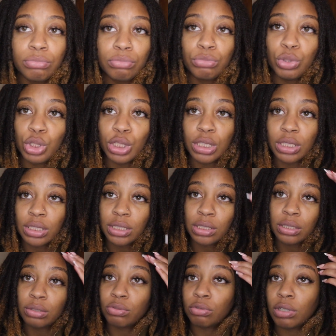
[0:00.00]

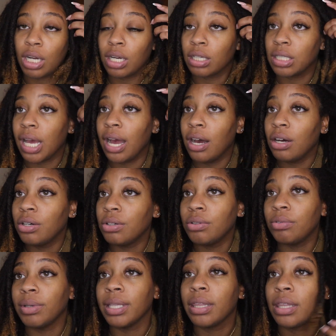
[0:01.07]
just rocked
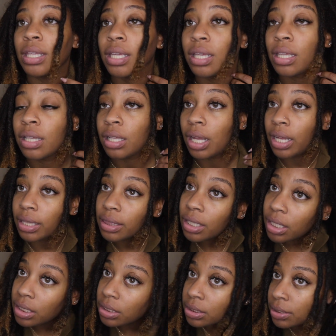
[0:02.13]
out with it like
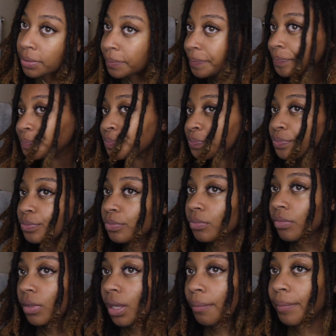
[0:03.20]
this.
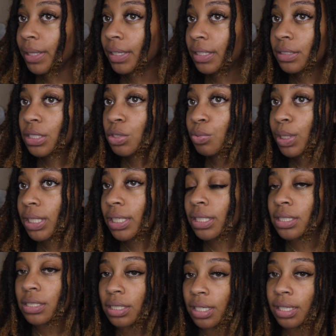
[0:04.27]
But this is what it
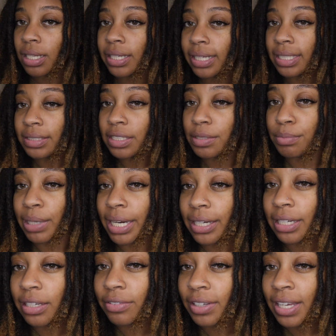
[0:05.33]
is looking like. Is this bright
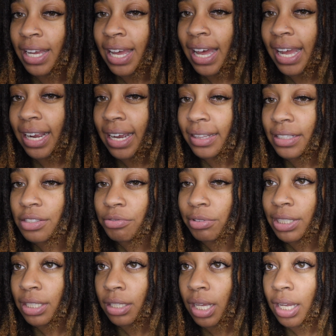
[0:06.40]
enough? I got this
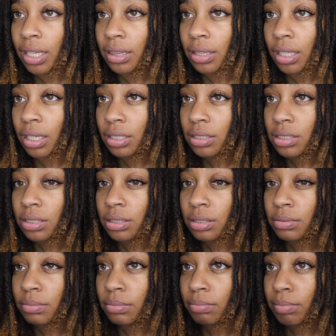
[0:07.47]
ring light.
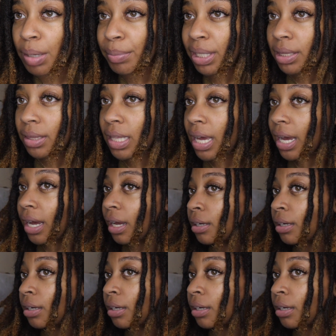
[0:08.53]
Thanks, mamita.